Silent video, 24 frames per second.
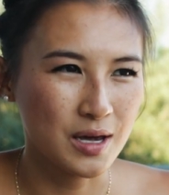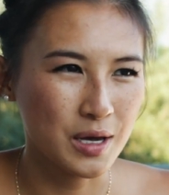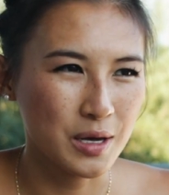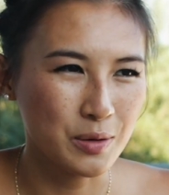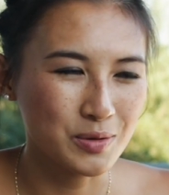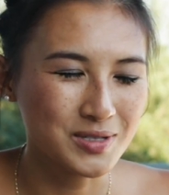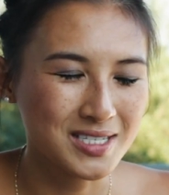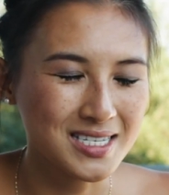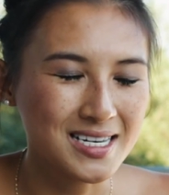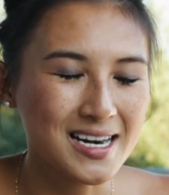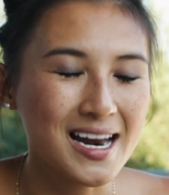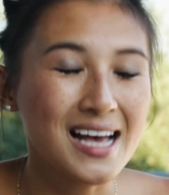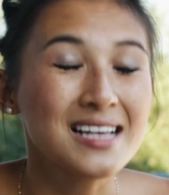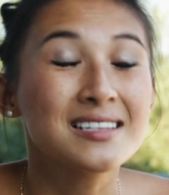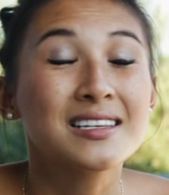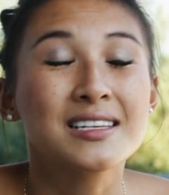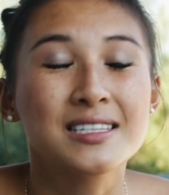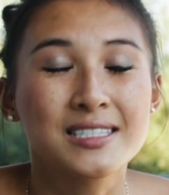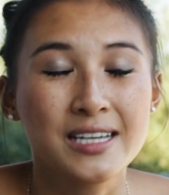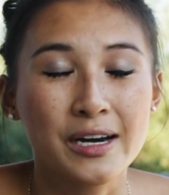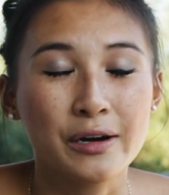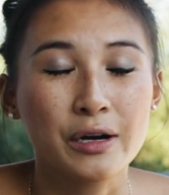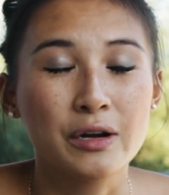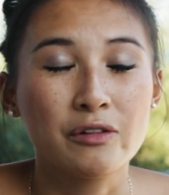it was
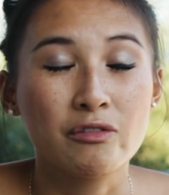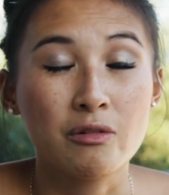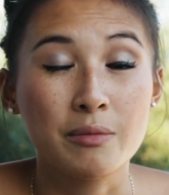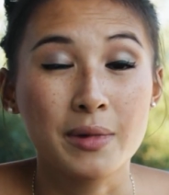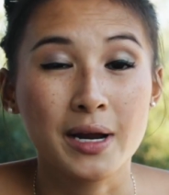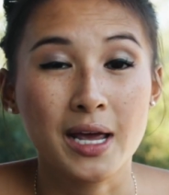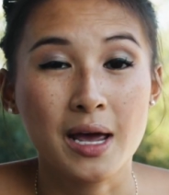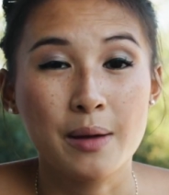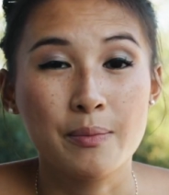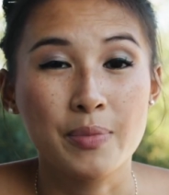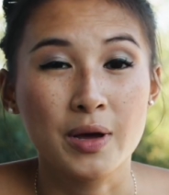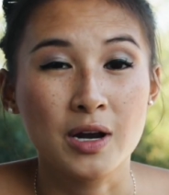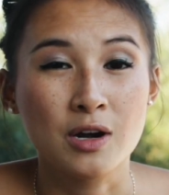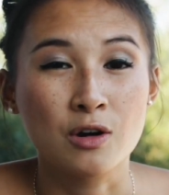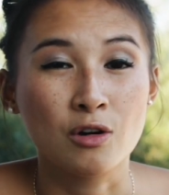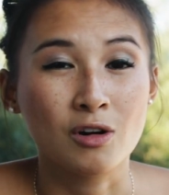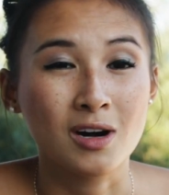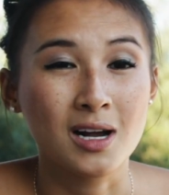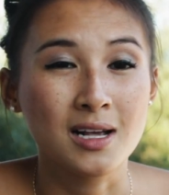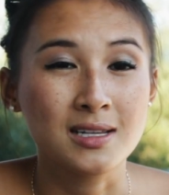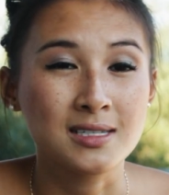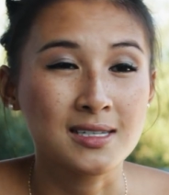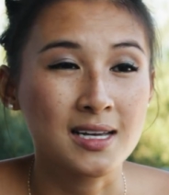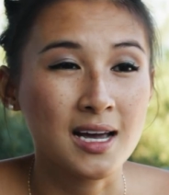necessary for me to get bitten, or
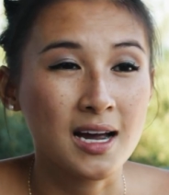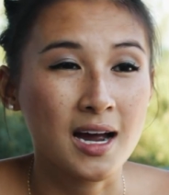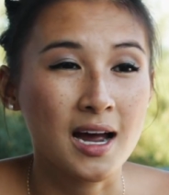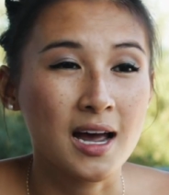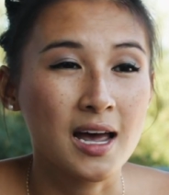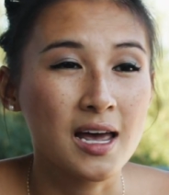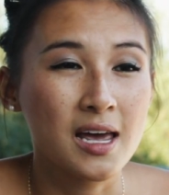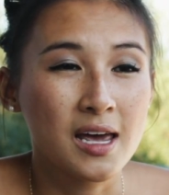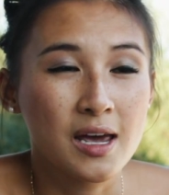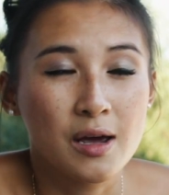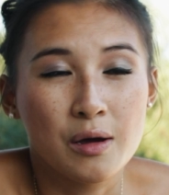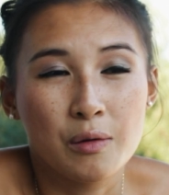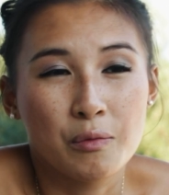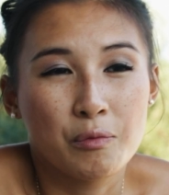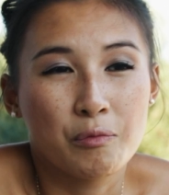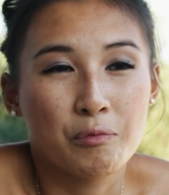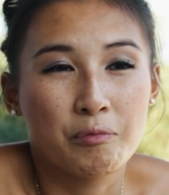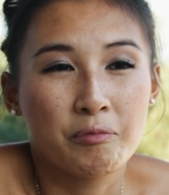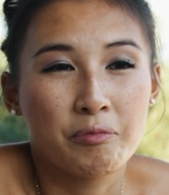else I